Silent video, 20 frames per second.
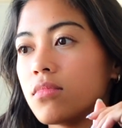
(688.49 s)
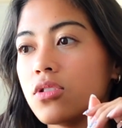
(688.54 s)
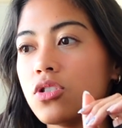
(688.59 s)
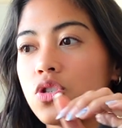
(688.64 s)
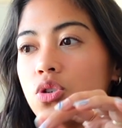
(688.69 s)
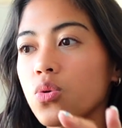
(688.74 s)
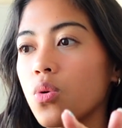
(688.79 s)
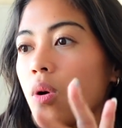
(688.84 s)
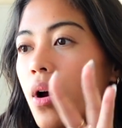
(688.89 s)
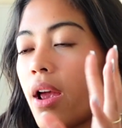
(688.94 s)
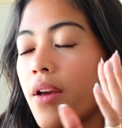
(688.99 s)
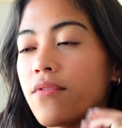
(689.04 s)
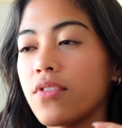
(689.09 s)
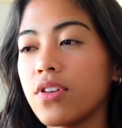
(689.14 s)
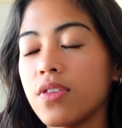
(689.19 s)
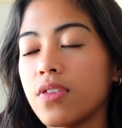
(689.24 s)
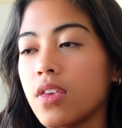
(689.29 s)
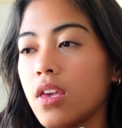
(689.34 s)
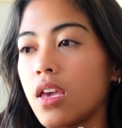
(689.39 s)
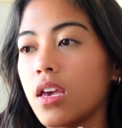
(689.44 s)
do
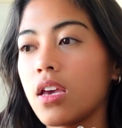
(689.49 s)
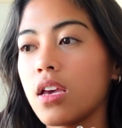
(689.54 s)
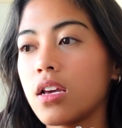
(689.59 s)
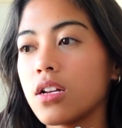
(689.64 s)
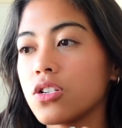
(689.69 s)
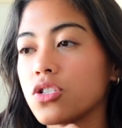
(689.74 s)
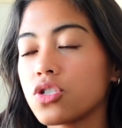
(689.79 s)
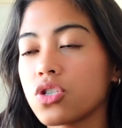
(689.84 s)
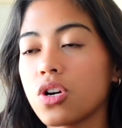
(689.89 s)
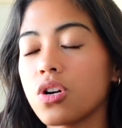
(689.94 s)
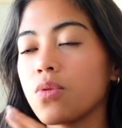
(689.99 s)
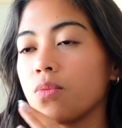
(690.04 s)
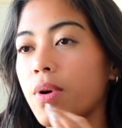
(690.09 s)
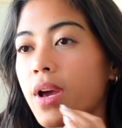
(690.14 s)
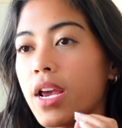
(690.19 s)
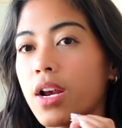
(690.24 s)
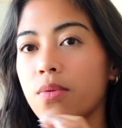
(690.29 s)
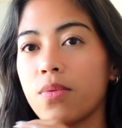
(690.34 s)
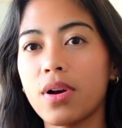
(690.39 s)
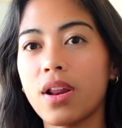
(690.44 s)
everything in a certain
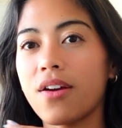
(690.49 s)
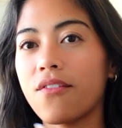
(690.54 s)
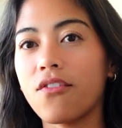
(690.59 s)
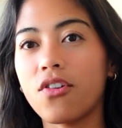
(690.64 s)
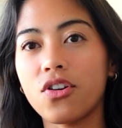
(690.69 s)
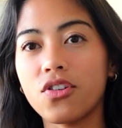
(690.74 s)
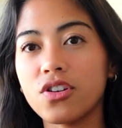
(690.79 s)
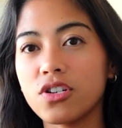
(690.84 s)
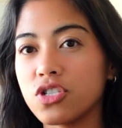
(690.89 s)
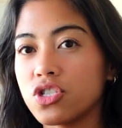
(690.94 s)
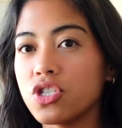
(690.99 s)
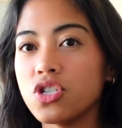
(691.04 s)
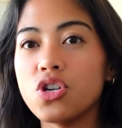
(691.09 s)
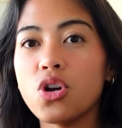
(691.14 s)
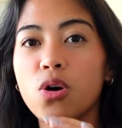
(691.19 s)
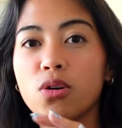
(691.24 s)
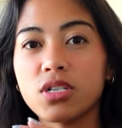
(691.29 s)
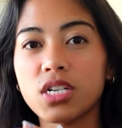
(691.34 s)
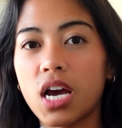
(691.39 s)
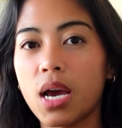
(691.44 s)
way or whatever. There's
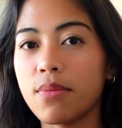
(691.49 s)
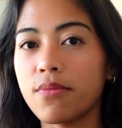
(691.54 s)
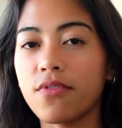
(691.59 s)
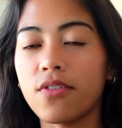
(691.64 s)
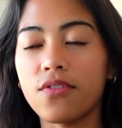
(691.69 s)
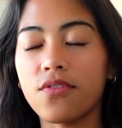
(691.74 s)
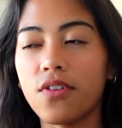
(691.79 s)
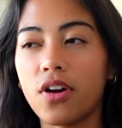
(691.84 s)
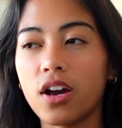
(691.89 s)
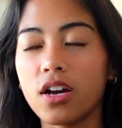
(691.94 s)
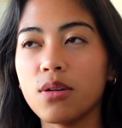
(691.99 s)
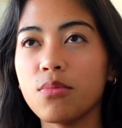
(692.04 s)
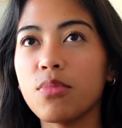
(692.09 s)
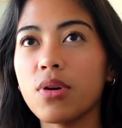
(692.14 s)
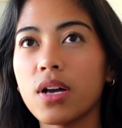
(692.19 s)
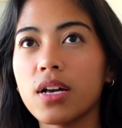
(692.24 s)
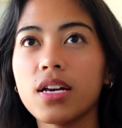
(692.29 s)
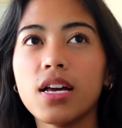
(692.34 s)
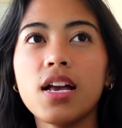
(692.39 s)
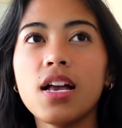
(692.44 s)
no time for fun.
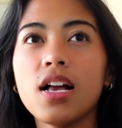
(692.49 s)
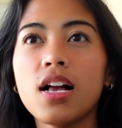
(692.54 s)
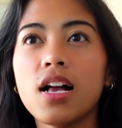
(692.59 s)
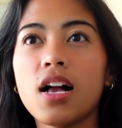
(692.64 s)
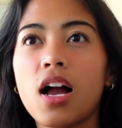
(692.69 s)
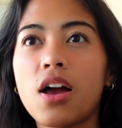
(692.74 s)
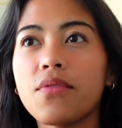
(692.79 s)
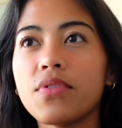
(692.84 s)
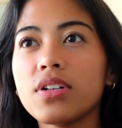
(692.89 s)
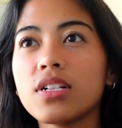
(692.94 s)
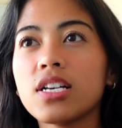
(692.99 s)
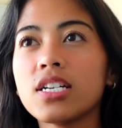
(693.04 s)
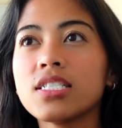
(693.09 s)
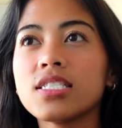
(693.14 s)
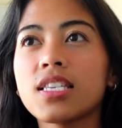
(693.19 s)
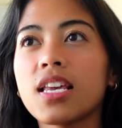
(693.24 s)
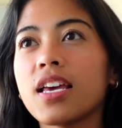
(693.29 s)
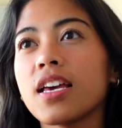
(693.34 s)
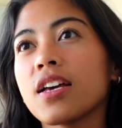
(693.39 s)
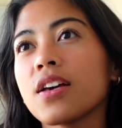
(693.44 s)
But I
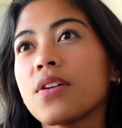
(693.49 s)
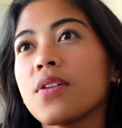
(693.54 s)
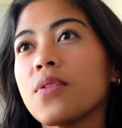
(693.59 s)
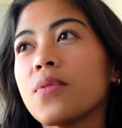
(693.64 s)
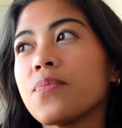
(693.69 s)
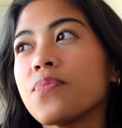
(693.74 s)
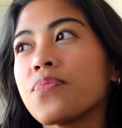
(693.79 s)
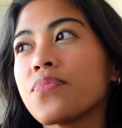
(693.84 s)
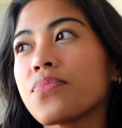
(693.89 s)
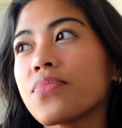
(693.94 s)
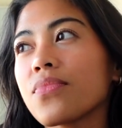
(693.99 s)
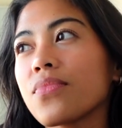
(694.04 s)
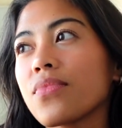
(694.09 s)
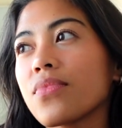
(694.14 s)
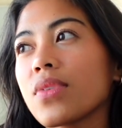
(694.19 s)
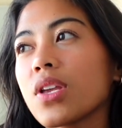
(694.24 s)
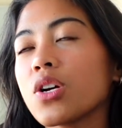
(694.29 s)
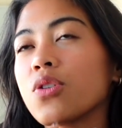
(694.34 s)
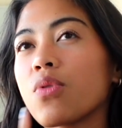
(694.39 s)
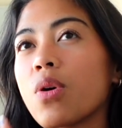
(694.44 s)
realized, like,
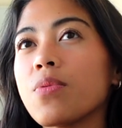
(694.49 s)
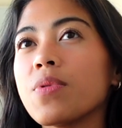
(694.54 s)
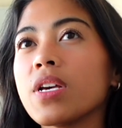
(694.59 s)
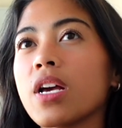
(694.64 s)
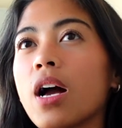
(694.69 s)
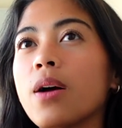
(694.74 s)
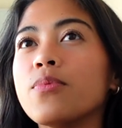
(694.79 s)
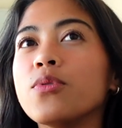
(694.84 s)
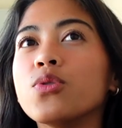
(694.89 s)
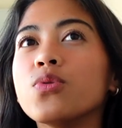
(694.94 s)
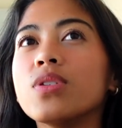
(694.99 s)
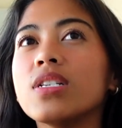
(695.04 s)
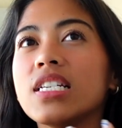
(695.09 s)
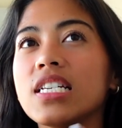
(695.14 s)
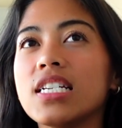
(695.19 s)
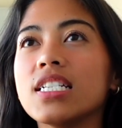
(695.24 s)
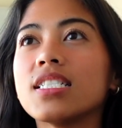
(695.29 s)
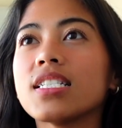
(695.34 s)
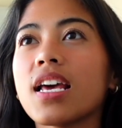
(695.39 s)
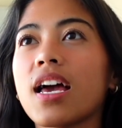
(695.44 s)
growing up, you
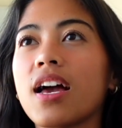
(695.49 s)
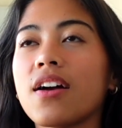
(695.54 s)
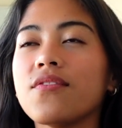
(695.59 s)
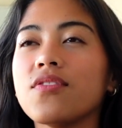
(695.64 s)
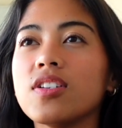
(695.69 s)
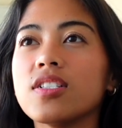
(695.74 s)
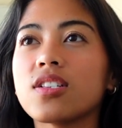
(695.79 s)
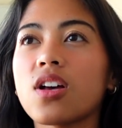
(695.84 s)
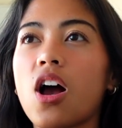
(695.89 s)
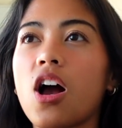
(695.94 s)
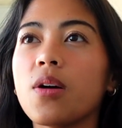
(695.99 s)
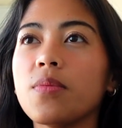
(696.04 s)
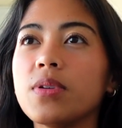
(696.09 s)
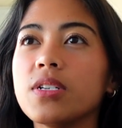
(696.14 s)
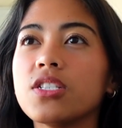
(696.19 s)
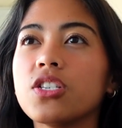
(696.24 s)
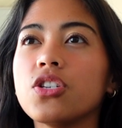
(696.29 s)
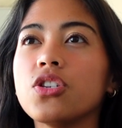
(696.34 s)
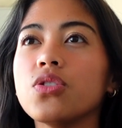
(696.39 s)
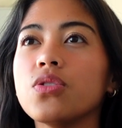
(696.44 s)
need to have these
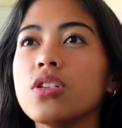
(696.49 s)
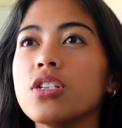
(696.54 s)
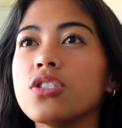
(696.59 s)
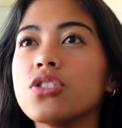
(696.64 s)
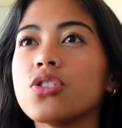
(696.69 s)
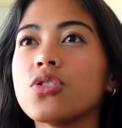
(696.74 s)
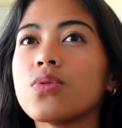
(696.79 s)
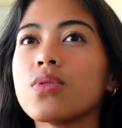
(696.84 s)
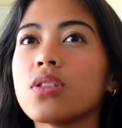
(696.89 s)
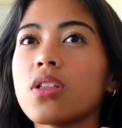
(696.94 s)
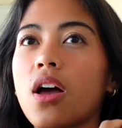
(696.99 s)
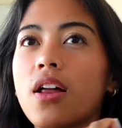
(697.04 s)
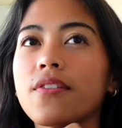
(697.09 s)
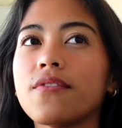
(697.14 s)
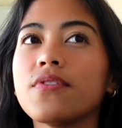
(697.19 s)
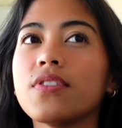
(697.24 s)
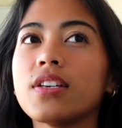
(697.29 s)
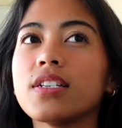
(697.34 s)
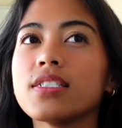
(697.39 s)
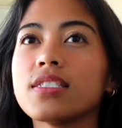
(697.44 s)
hobbies and you need to do a lot
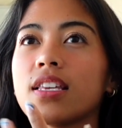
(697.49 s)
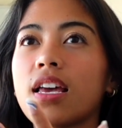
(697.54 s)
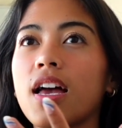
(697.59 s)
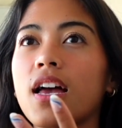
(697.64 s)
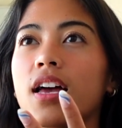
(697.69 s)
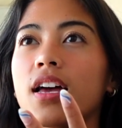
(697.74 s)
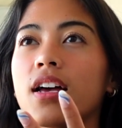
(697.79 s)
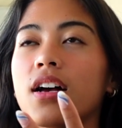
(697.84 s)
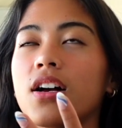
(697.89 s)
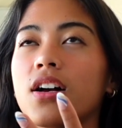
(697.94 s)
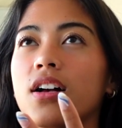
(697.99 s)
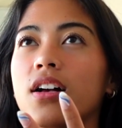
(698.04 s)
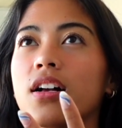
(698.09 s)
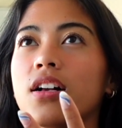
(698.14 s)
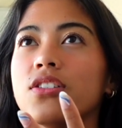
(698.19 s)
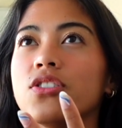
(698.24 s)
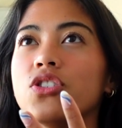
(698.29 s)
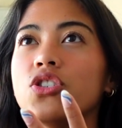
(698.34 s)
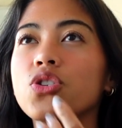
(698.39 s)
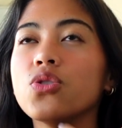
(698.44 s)
of things that
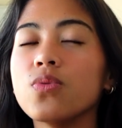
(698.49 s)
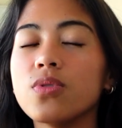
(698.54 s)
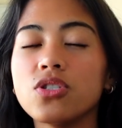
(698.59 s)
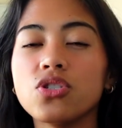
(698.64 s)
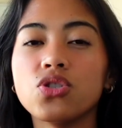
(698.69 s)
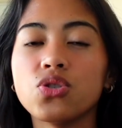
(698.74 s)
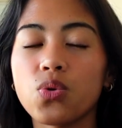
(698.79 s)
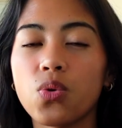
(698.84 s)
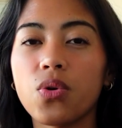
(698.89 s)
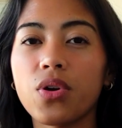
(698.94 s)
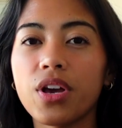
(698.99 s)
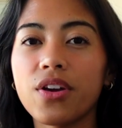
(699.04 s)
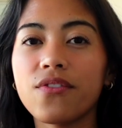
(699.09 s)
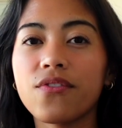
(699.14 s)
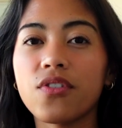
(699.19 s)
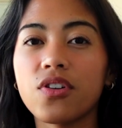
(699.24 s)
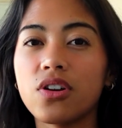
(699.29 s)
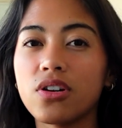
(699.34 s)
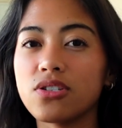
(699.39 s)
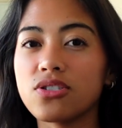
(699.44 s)
you enjoy
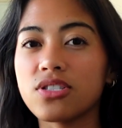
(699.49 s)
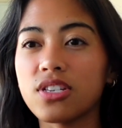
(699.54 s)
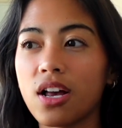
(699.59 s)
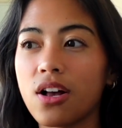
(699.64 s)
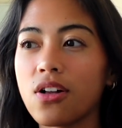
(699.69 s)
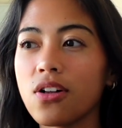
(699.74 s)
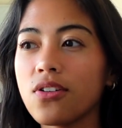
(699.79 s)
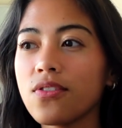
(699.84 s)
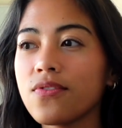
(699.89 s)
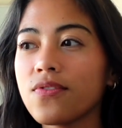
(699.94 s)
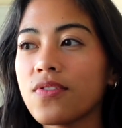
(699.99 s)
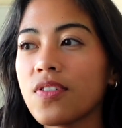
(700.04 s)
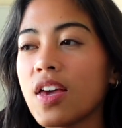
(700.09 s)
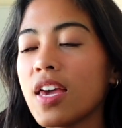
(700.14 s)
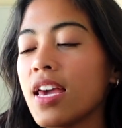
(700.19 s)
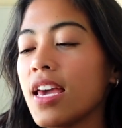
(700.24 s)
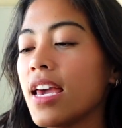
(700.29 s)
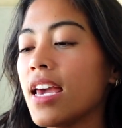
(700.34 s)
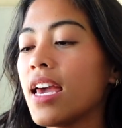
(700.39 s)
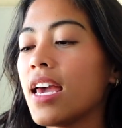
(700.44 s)
for yourself.
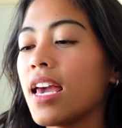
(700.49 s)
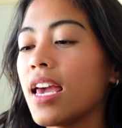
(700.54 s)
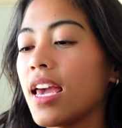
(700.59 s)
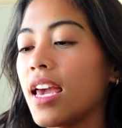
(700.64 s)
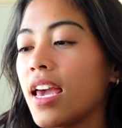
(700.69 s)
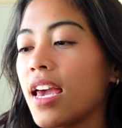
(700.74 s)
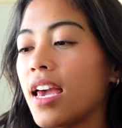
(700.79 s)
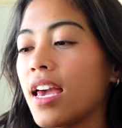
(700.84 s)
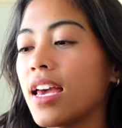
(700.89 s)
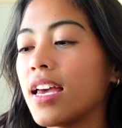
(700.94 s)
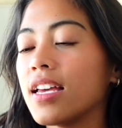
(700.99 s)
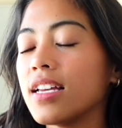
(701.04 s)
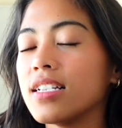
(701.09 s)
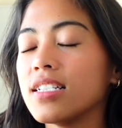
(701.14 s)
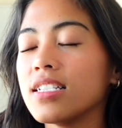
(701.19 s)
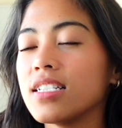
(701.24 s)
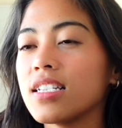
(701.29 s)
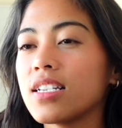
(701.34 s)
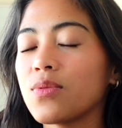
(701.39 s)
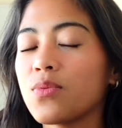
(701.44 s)

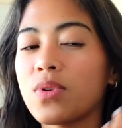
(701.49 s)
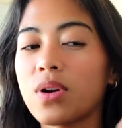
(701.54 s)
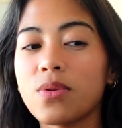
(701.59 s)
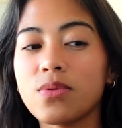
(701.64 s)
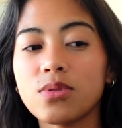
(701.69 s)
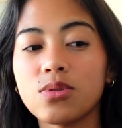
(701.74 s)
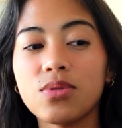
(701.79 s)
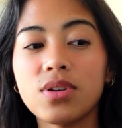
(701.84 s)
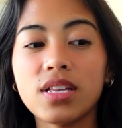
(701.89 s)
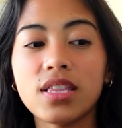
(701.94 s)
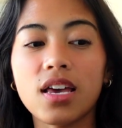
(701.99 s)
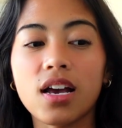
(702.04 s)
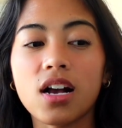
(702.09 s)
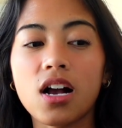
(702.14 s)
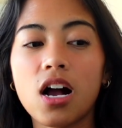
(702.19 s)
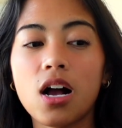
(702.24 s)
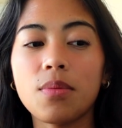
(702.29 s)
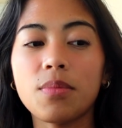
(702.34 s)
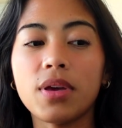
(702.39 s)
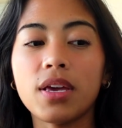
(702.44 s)
And when I was reading that
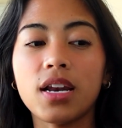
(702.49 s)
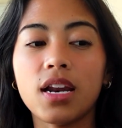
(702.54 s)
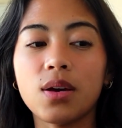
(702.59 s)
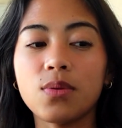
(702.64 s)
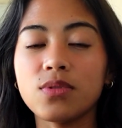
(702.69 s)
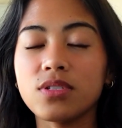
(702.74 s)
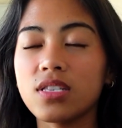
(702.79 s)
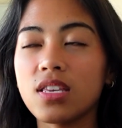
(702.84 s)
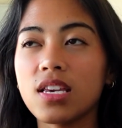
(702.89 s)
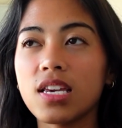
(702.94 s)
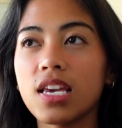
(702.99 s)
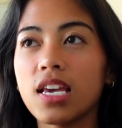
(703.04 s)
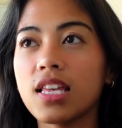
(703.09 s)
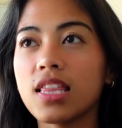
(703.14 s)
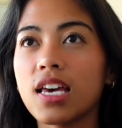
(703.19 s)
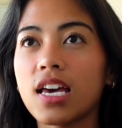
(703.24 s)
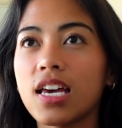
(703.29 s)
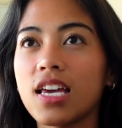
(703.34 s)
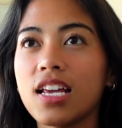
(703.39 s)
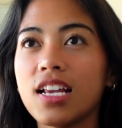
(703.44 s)
comment, I was thinking
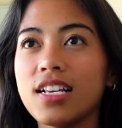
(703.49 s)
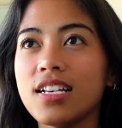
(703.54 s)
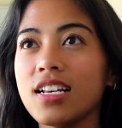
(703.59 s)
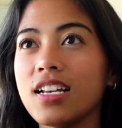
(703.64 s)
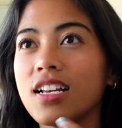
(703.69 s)
that